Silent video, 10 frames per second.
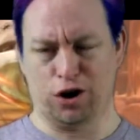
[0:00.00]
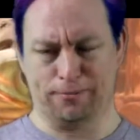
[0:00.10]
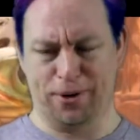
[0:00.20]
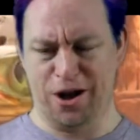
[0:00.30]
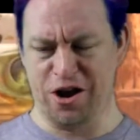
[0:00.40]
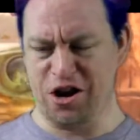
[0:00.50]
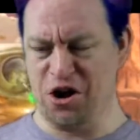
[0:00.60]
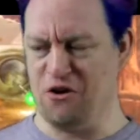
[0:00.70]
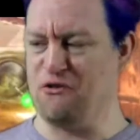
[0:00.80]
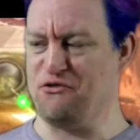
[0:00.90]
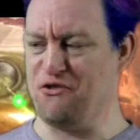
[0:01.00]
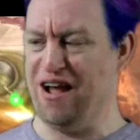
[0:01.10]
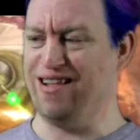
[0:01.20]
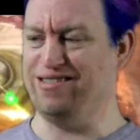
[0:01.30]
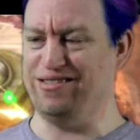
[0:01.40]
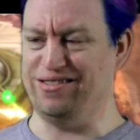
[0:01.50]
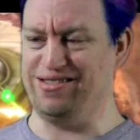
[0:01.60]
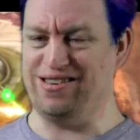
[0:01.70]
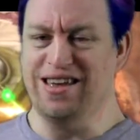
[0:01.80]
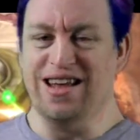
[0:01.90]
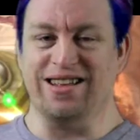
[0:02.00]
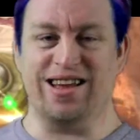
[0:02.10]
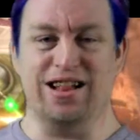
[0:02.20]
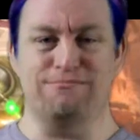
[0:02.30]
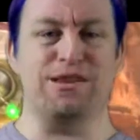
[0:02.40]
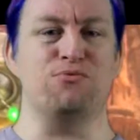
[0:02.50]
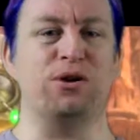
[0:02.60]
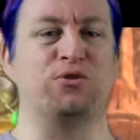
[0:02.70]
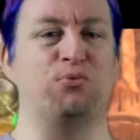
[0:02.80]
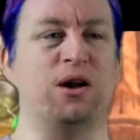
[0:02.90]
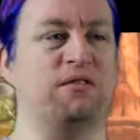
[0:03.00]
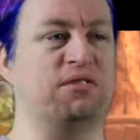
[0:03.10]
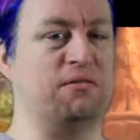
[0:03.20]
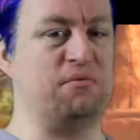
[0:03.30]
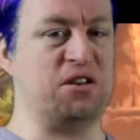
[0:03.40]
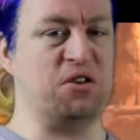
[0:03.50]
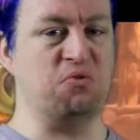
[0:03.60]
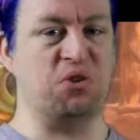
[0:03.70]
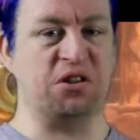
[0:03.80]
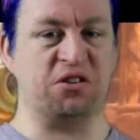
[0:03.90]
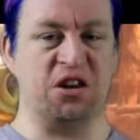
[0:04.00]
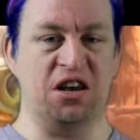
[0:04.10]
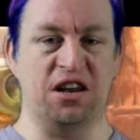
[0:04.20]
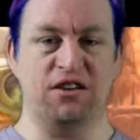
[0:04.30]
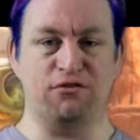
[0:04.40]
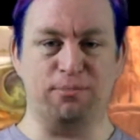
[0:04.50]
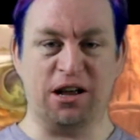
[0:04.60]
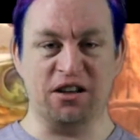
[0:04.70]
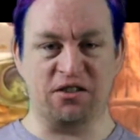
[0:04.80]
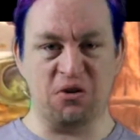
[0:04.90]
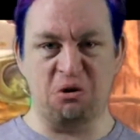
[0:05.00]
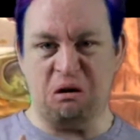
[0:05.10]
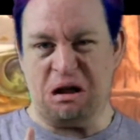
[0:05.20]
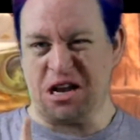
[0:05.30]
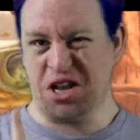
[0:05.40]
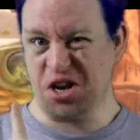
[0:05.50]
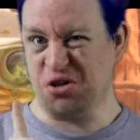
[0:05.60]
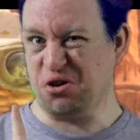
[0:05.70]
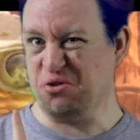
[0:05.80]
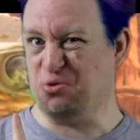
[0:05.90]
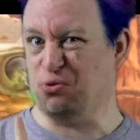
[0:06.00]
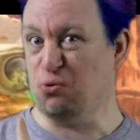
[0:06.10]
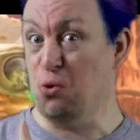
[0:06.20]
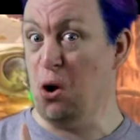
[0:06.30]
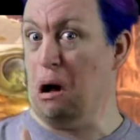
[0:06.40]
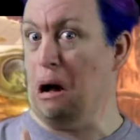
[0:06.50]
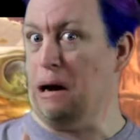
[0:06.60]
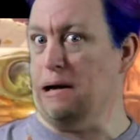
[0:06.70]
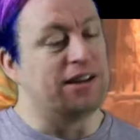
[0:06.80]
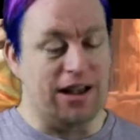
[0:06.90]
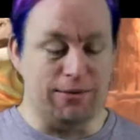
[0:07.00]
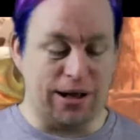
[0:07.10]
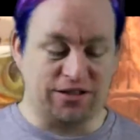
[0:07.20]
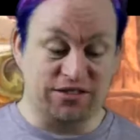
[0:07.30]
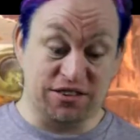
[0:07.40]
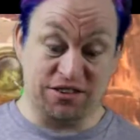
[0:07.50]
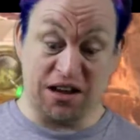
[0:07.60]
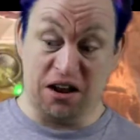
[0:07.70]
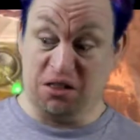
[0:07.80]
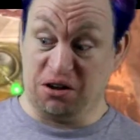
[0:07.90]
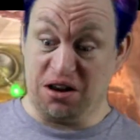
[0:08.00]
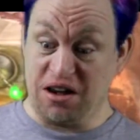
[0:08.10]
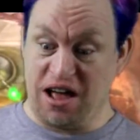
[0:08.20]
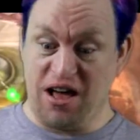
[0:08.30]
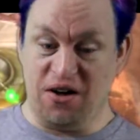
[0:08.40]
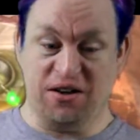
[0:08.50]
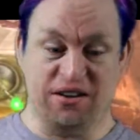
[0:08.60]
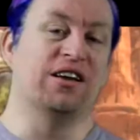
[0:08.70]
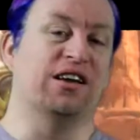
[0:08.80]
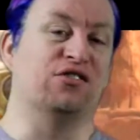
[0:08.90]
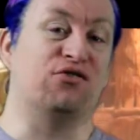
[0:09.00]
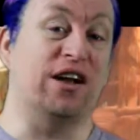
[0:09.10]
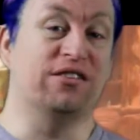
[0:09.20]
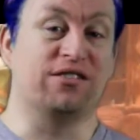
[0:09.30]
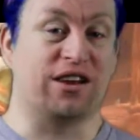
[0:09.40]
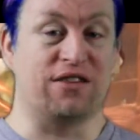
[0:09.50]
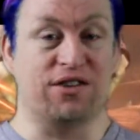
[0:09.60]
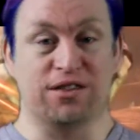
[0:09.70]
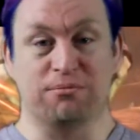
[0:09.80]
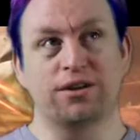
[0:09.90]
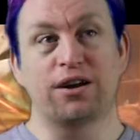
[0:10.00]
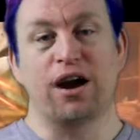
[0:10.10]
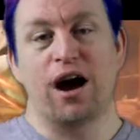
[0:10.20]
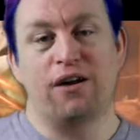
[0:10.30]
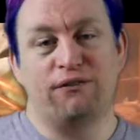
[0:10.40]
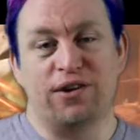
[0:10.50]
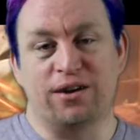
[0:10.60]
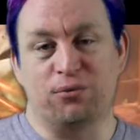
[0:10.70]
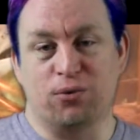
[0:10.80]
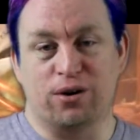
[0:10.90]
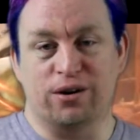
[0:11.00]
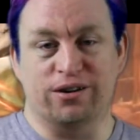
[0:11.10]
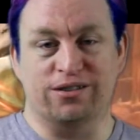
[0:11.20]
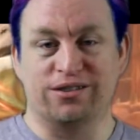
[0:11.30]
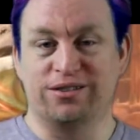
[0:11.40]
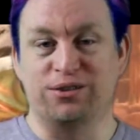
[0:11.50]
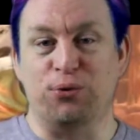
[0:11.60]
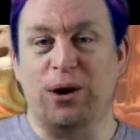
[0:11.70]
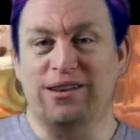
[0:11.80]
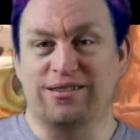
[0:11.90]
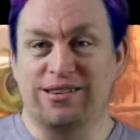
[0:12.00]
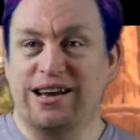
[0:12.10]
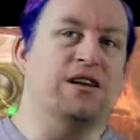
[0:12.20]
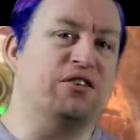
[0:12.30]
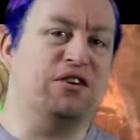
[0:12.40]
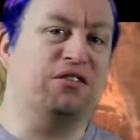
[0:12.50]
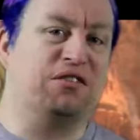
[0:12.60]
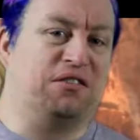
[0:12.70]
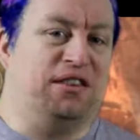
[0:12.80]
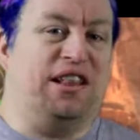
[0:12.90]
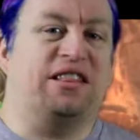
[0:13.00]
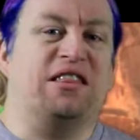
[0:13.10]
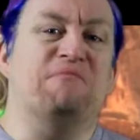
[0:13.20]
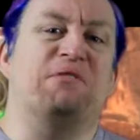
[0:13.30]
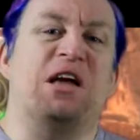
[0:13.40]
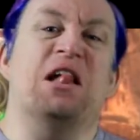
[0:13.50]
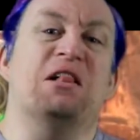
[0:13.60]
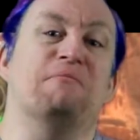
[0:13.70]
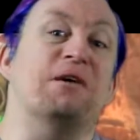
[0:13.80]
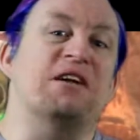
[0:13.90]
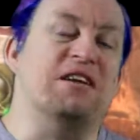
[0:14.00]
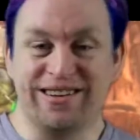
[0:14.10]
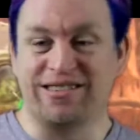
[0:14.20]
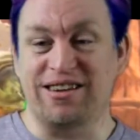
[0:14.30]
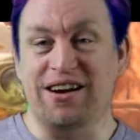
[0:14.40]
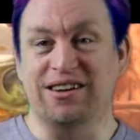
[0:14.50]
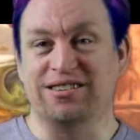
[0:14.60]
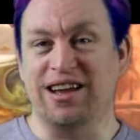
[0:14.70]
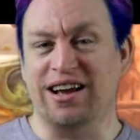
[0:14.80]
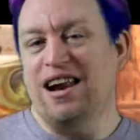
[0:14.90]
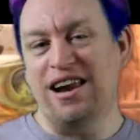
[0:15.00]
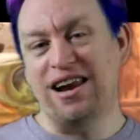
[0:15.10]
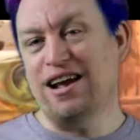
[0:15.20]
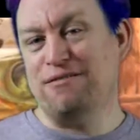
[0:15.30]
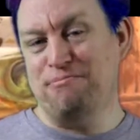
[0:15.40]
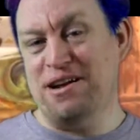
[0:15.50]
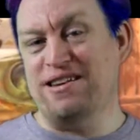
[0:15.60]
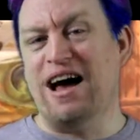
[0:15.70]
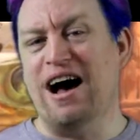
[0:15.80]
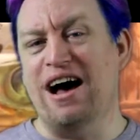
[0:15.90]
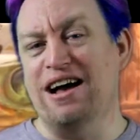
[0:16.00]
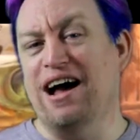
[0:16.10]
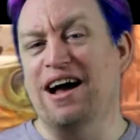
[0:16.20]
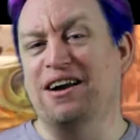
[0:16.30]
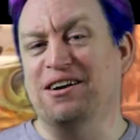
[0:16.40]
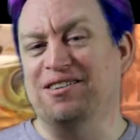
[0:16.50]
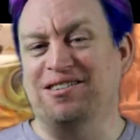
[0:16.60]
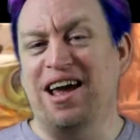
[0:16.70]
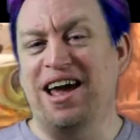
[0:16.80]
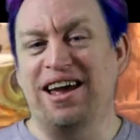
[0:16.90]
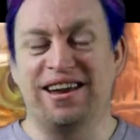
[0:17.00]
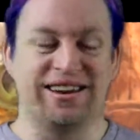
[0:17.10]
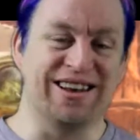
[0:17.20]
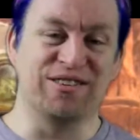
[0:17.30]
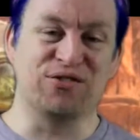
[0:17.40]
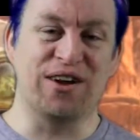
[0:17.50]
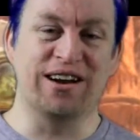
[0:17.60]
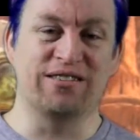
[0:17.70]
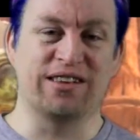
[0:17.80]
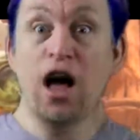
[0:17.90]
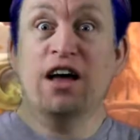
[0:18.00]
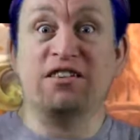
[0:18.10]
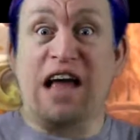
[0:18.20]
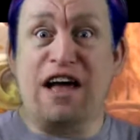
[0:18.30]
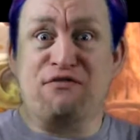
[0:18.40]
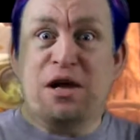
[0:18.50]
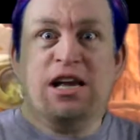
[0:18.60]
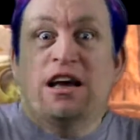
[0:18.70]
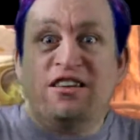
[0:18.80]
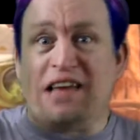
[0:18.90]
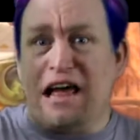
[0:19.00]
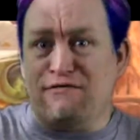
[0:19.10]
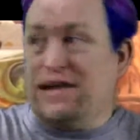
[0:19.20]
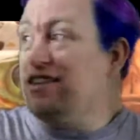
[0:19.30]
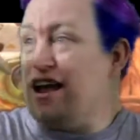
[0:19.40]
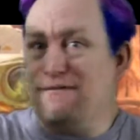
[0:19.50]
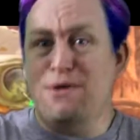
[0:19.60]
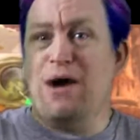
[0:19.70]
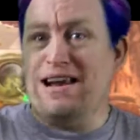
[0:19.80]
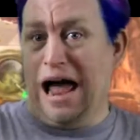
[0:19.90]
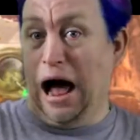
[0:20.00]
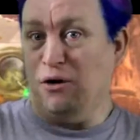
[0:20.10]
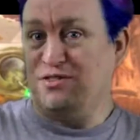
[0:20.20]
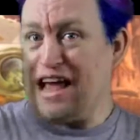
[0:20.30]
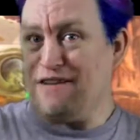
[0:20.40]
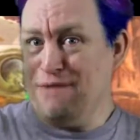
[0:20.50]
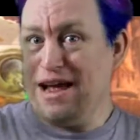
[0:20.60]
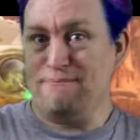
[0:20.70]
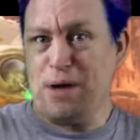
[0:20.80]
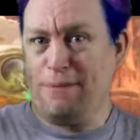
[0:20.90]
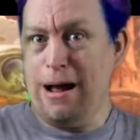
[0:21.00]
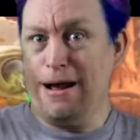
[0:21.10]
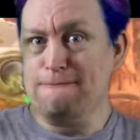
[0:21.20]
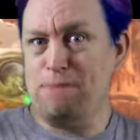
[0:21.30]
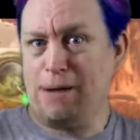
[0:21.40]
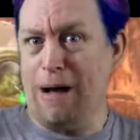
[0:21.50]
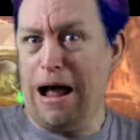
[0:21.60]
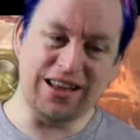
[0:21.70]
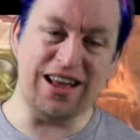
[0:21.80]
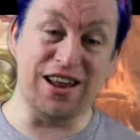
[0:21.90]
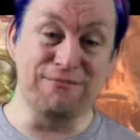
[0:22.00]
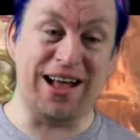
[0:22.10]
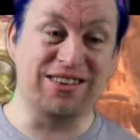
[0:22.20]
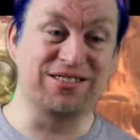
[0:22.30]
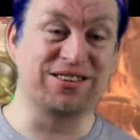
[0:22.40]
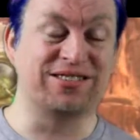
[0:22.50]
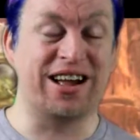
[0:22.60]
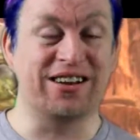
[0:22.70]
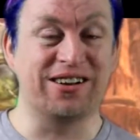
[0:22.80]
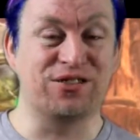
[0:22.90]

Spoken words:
upon your friends. Tell me, which one of them do you want to live? Because you only get to choose one." And Max is just kind of looking down, and his friends are giving them confident words. Dwight's like, "Just let them kill me." And Sarah's like, "Let me die, I understand." His friend is like, "Save me, save me, save me right now, save me, pick me, pick me." And Max looks down at his